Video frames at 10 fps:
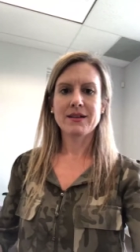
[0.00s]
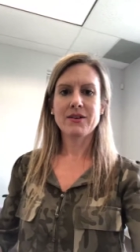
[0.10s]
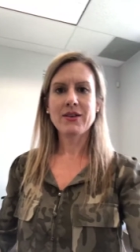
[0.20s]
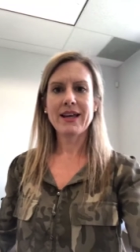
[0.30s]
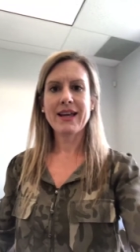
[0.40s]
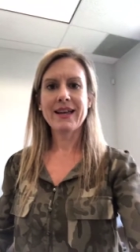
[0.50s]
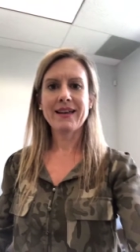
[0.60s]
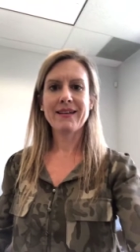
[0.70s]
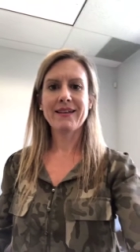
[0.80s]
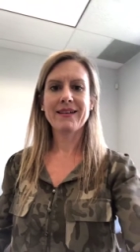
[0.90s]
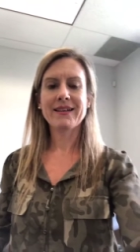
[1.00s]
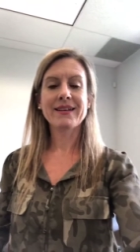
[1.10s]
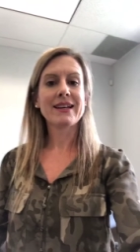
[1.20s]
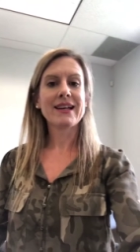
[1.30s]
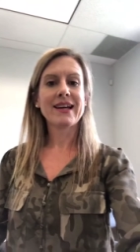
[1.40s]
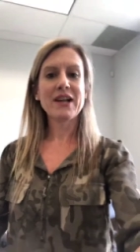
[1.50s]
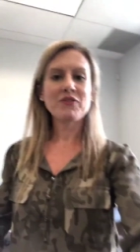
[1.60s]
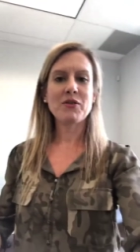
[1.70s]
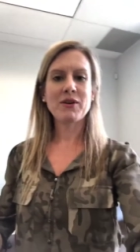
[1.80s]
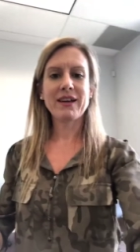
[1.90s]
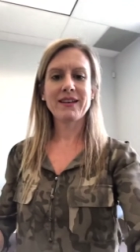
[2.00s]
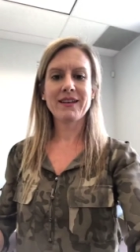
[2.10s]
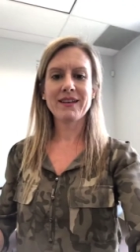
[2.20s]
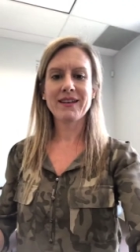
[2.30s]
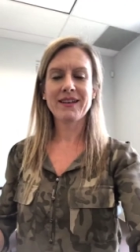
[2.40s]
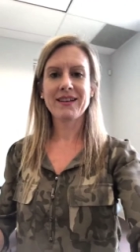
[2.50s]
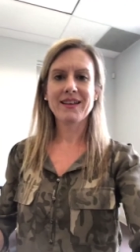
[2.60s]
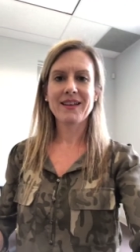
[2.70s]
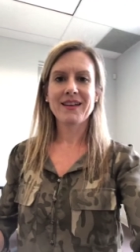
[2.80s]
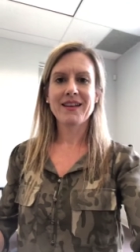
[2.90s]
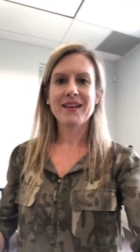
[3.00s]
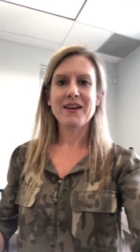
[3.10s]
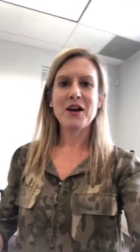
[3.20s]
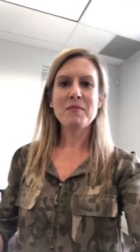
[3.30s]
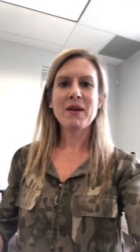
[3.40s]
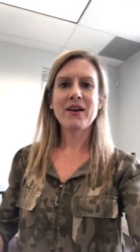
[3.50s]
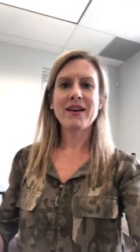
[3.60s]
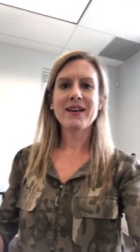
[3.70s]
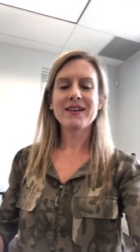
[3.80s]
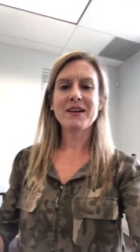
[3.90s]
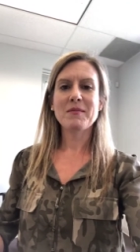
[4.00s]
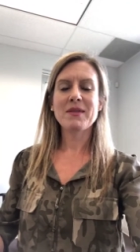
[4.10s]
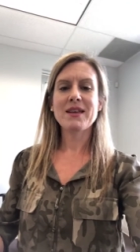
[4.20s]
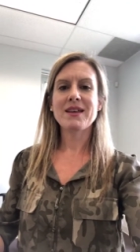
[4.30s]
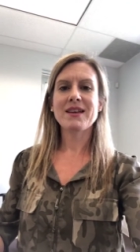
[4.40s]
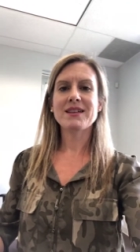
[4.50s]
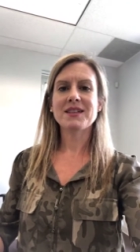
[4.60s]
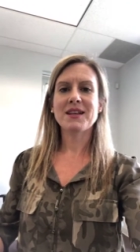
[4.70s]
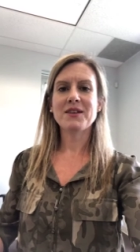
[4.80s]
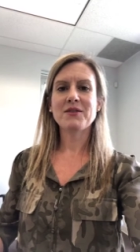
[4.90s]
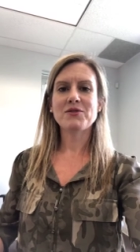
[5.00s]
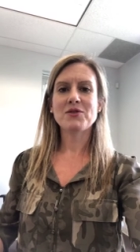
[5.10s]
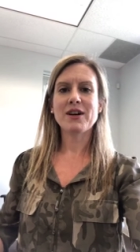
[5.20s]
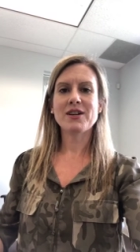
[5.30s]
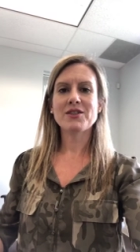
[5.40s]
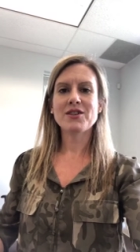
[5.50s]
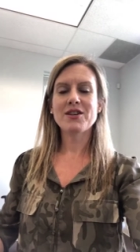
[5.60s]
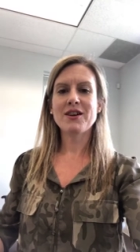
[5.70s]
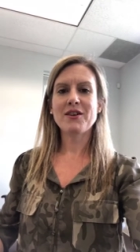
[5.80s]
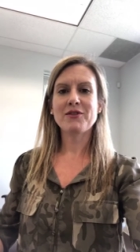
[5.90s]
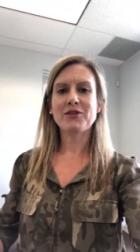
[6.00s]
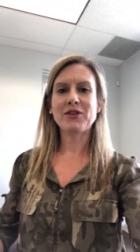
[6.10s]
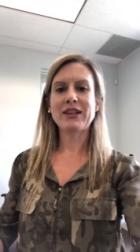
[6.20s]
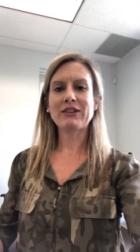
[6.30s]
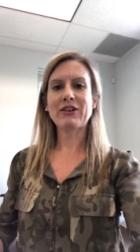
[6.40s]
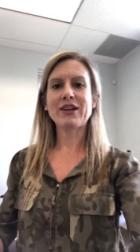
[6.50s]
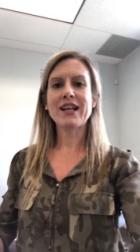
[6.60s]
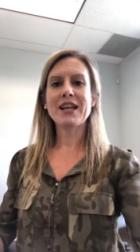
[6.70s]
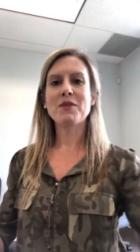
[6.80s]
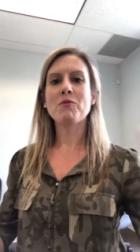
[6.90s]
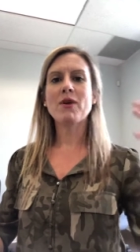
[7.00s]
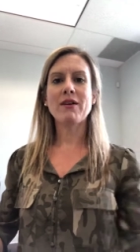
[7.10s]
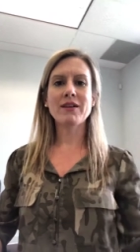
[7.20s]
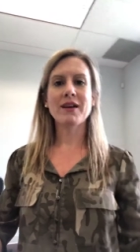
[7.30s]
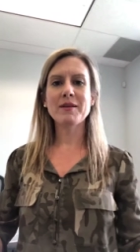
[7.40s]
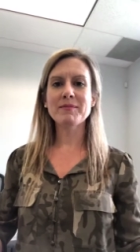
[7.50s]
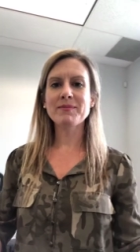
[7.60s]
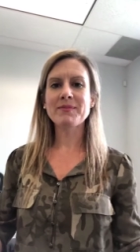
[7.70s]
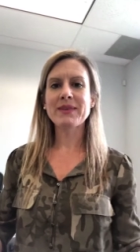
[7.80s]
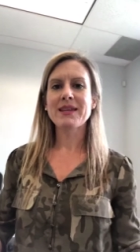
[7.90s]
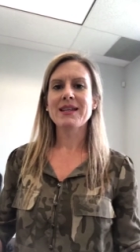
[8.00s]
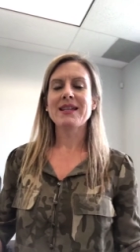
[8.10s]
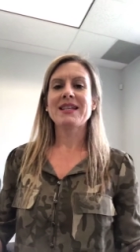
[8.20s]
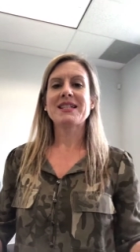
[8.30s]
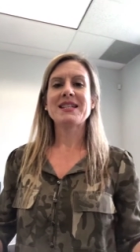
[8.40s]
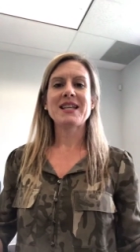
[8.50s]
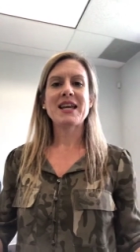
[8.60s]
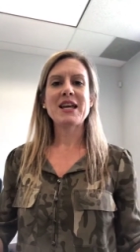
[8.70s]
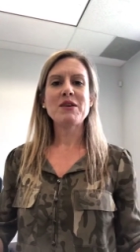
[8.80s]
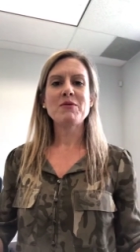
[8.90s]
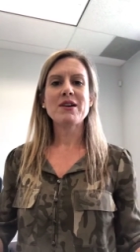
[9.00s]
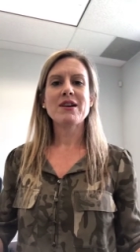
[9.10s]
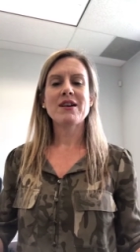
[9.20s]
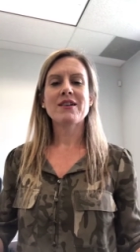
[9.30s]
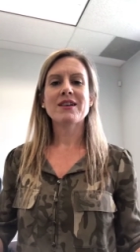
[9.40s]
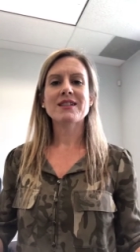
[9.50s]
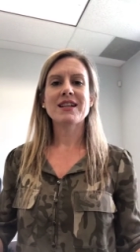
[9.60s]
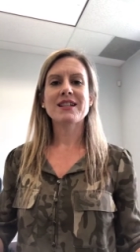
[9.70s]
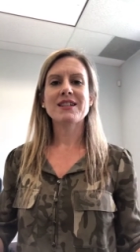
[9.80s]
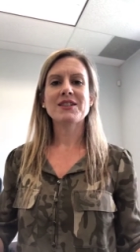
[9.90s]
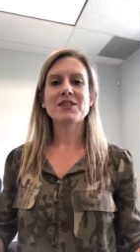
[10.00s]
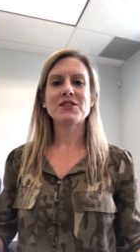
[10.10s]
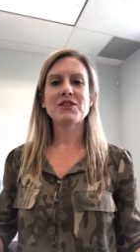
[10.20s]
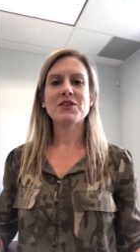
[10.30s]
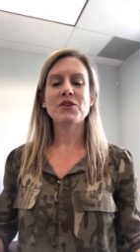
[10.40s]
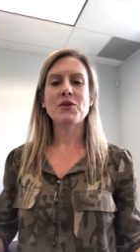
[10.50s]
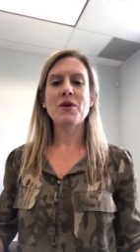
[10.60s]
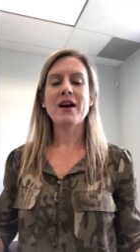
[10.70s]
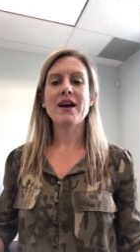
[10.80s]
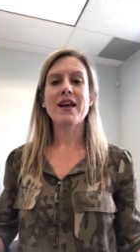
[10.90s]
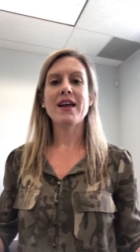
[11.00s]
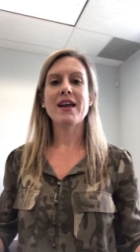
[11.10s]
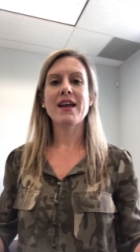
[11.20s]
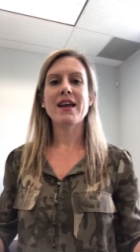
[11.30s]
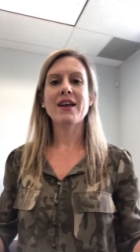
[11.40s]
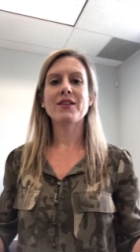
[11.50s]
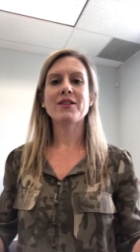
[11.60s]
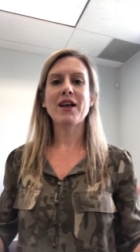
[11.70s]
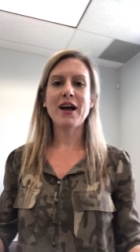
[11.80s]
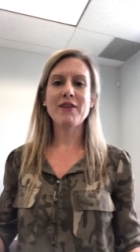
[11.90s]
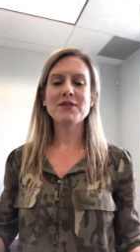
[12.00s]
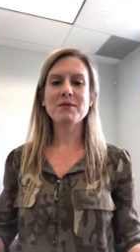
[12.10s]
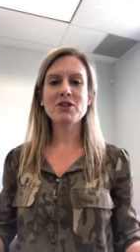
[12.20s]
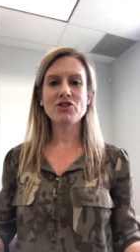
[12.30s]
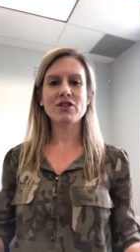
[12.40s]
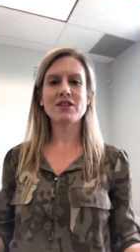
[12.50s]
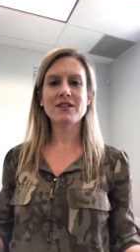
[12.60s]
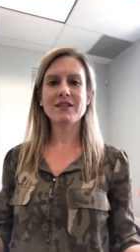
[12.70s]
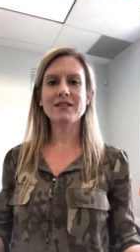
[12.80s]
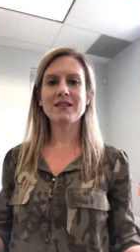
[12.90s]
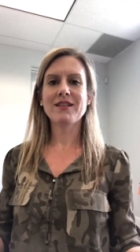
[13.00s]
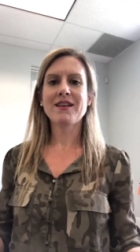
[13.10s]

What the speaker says: Okay. Hi, everyone. I'm Mary. I'm the Executive Director of Green Learning, and welcome. Today, we are excited to do a live demonstration